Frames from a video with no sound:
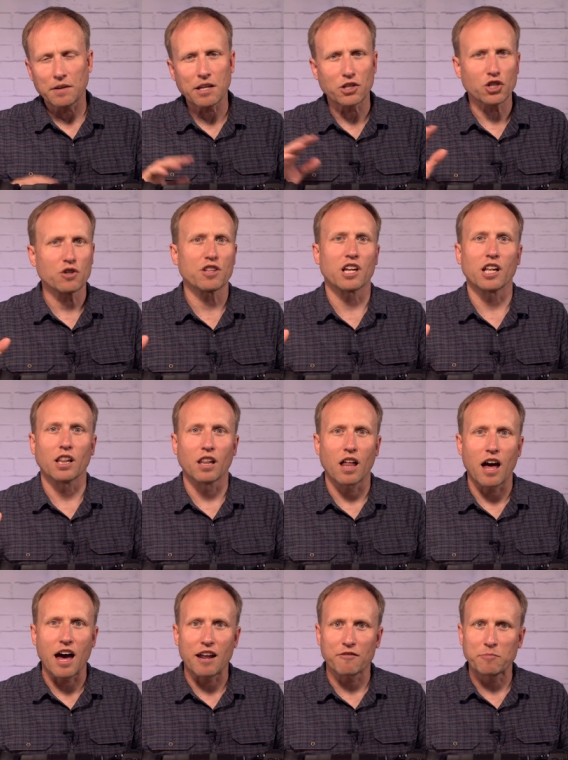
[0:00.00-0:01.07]
I'm not sure that a
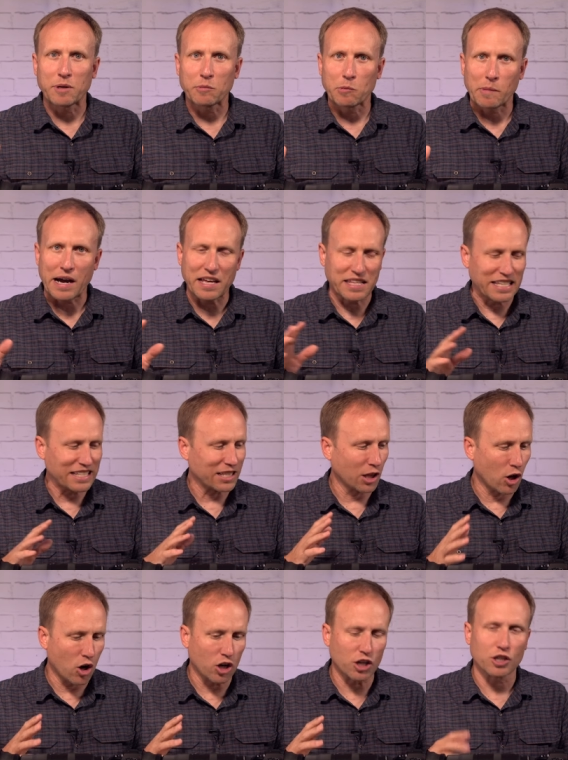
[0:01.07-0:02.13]
lot of people buy these
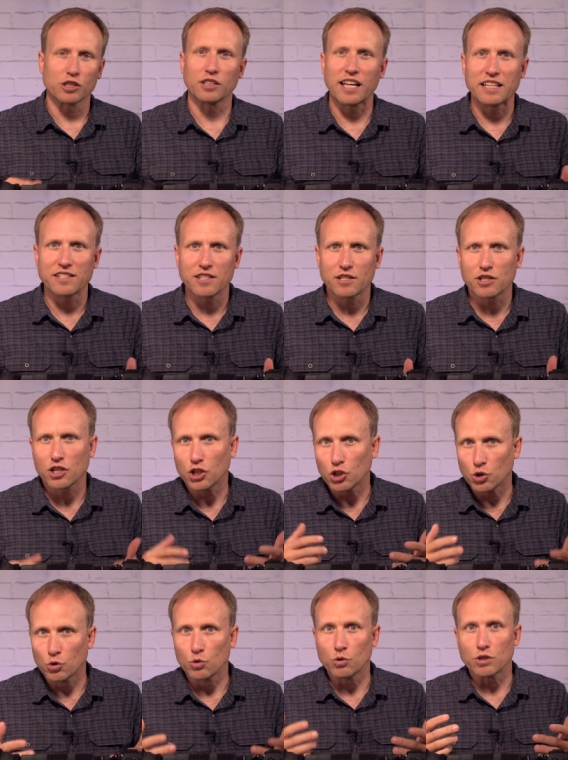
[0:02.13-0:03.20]
longer lenses to
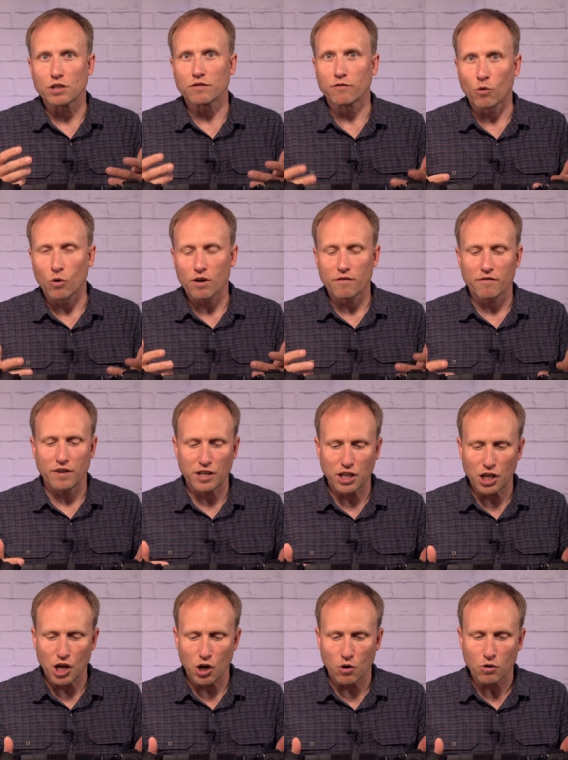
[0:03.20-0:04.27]
use for
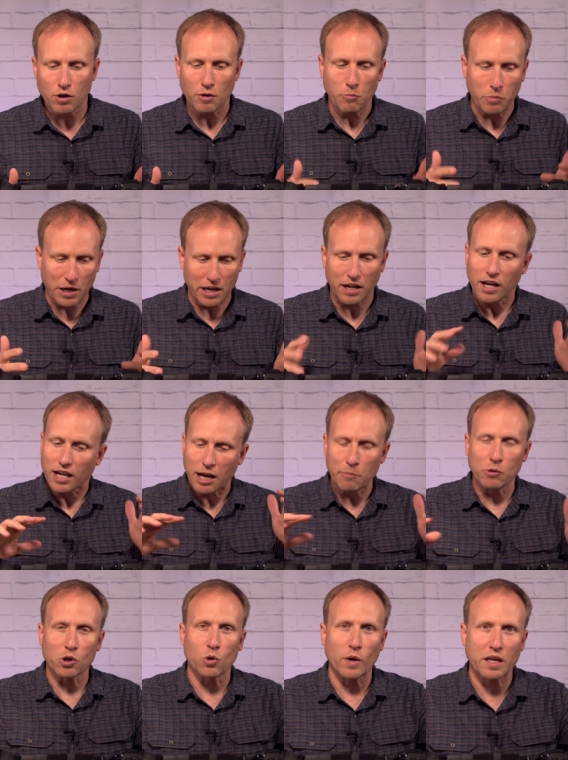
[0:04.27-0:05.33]
video, but a
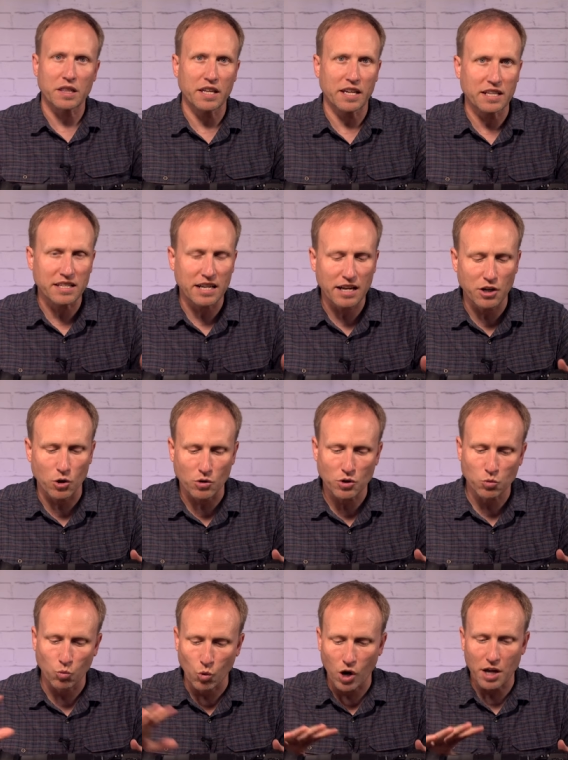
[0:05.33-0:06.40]
couple of quick things that I
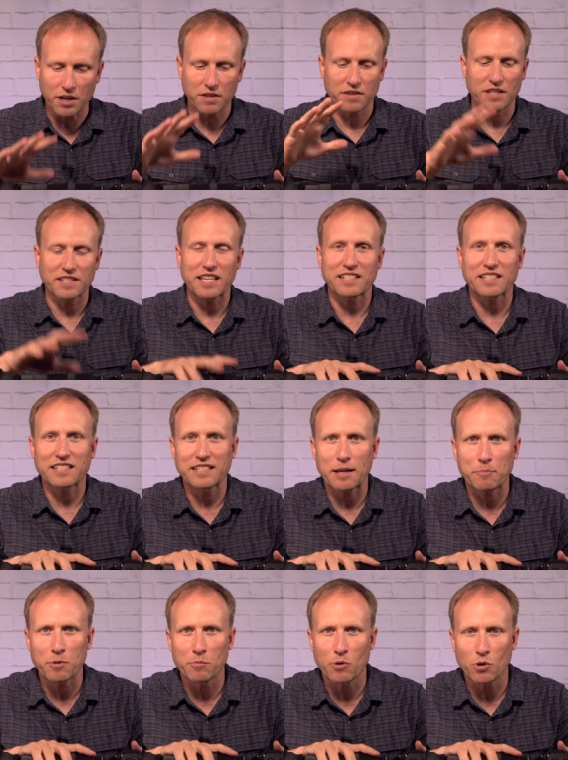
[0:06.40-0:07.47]
noticed. One, this has a
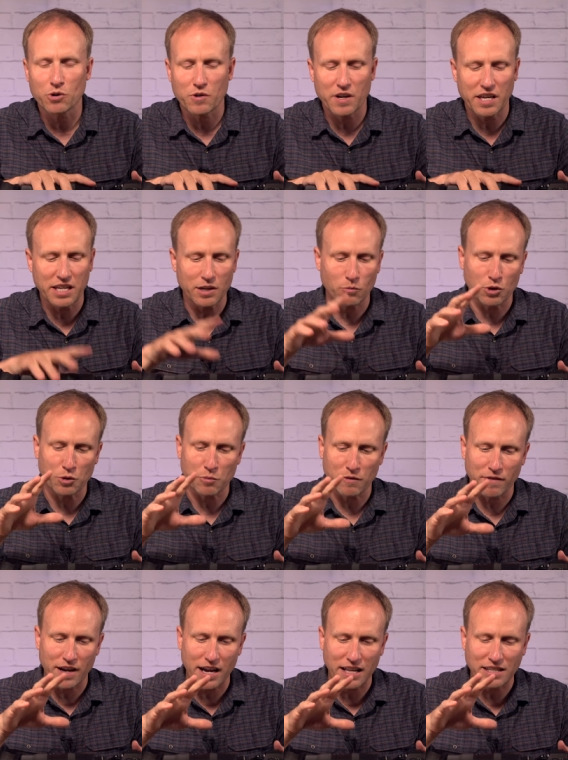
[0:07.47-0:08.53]
stepper motor in it, which
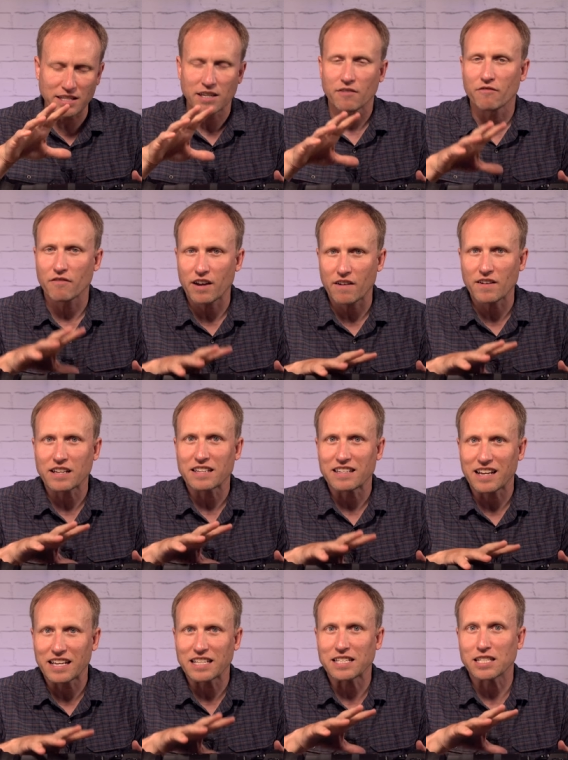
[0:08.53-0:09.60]
provides very
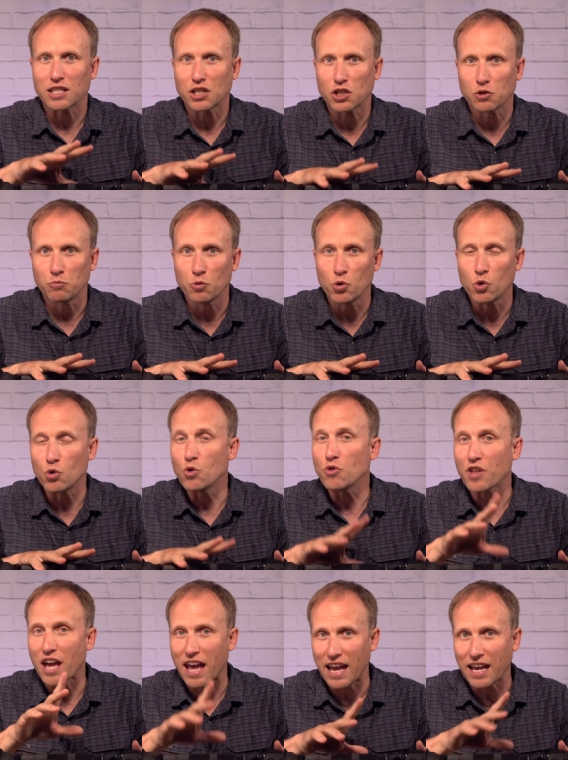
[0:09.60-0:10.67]
nice, smooth,
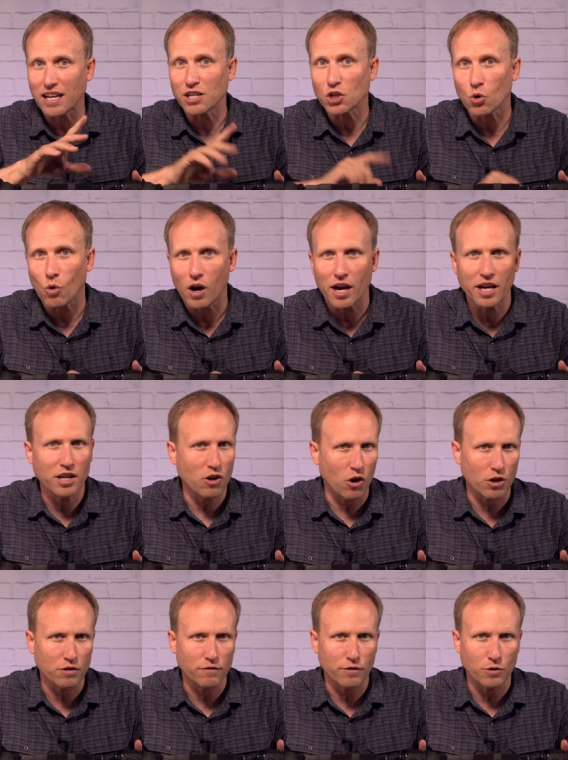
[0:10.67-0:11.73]
and quiet
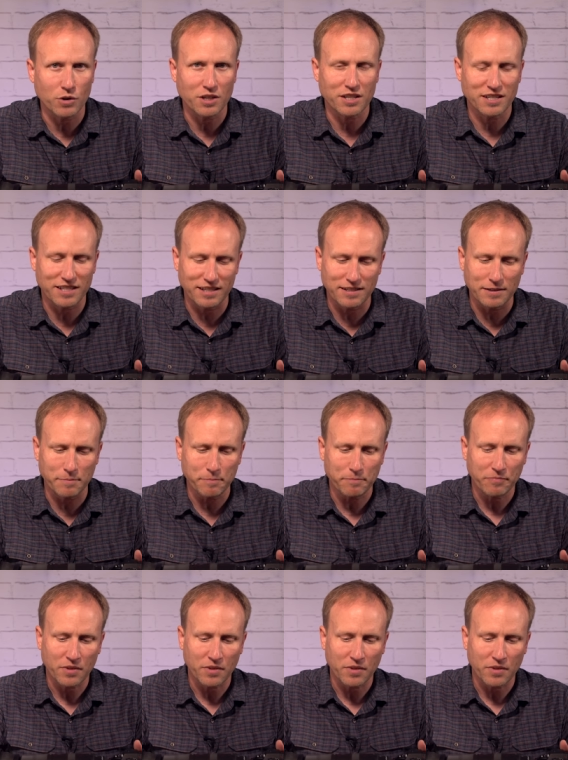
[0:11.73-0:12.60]
autofocus system.